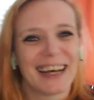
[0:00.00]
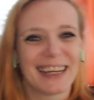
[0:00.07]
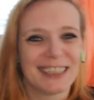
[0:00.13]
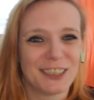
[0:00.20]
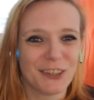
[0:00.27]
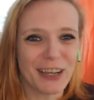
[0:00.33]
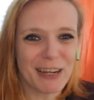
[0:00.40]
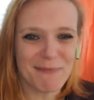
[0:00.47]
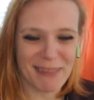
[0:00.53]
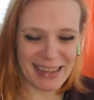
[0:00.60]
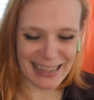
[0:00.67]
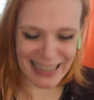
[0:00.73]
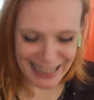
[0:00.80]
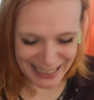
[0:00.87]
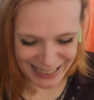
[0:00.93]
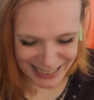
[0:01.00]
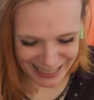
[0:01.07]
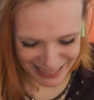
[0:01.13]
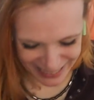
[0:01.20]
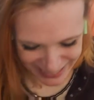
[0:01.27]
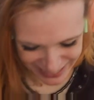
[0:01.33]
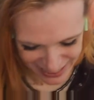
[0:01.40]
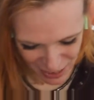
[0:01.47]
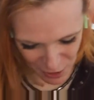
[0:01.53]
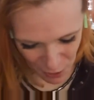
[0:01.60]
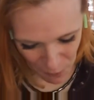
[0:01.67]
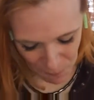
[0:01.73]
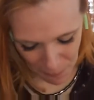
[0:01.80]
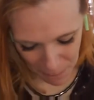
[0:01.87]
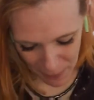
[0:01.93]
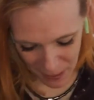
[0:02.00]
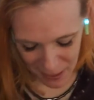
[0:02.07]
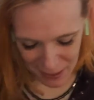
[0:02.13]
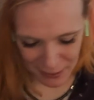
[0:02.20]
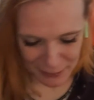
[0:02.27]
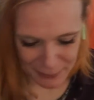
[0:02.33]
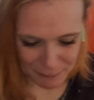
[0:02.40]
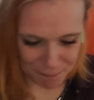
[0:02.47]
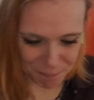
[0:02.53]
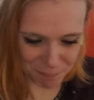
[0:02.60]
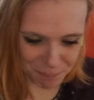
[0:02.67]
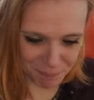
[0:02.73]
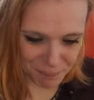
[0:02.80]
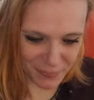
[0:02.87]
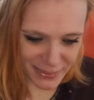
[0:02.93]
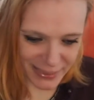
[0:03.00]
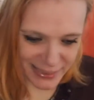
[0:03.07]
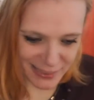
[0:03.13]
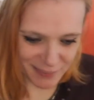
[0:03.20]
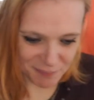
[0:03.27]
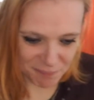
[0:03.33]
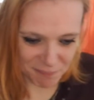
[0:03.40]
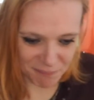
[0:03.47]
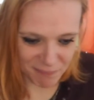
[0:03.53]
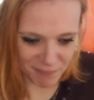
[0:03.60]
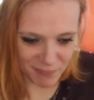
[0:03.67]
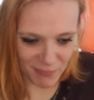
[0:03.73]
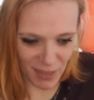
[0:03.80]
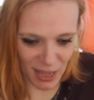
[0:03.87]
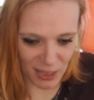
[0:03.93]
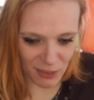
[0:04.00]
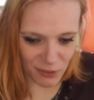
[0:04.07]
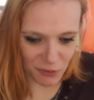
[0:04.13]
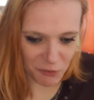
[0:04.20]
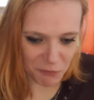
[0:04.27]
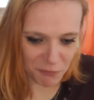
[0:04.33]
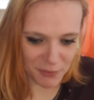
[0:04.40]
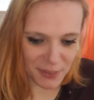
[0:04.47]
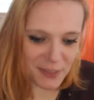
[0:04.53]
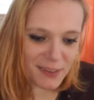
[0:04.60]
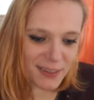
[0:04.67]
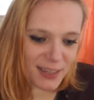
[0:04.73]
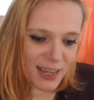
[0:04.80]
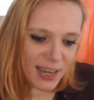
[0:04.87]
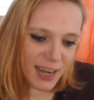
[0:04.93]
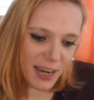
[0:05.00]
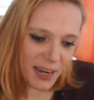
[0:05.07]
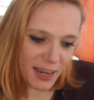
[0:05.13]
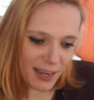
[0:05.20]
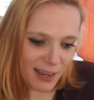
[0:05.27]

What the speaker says: Join me. But I do feel like